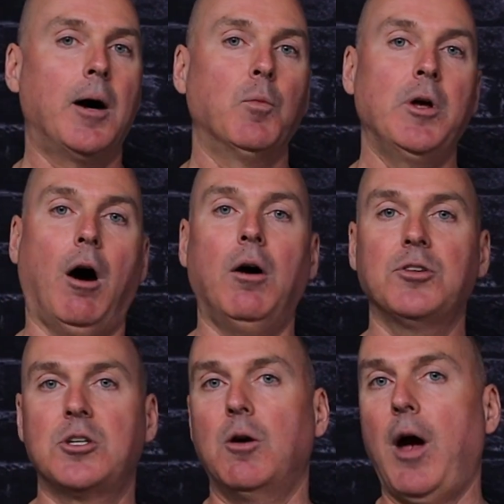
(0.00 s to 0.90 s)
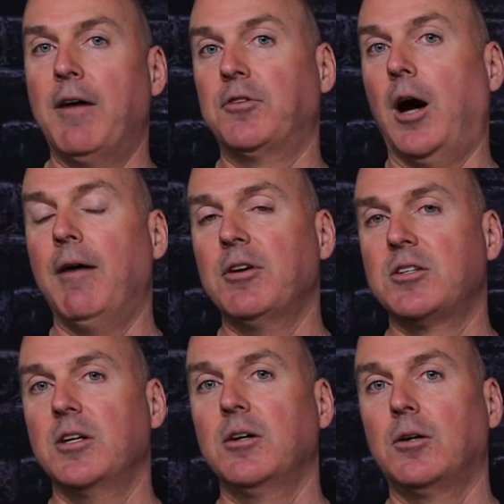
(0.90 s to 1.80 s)
We also, after every
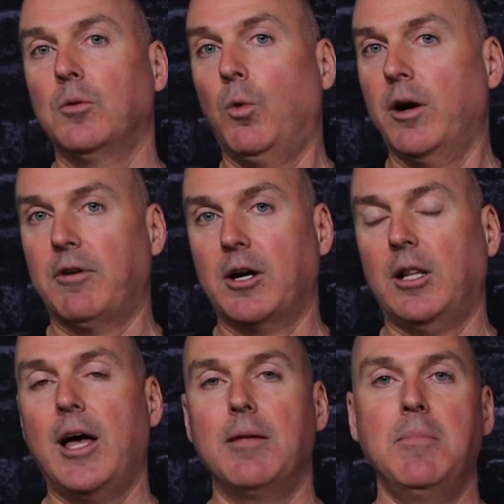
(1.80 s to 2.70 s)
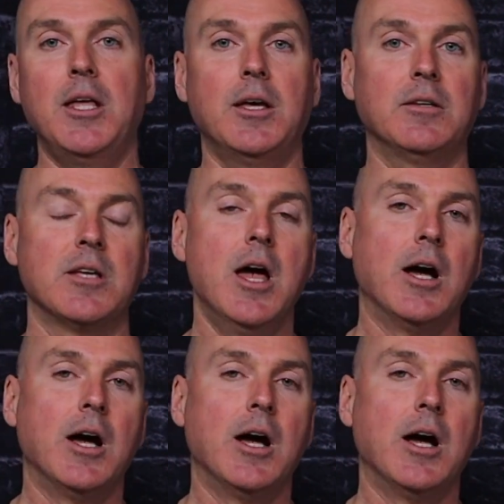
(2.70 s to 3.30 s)
single one of our client meetings,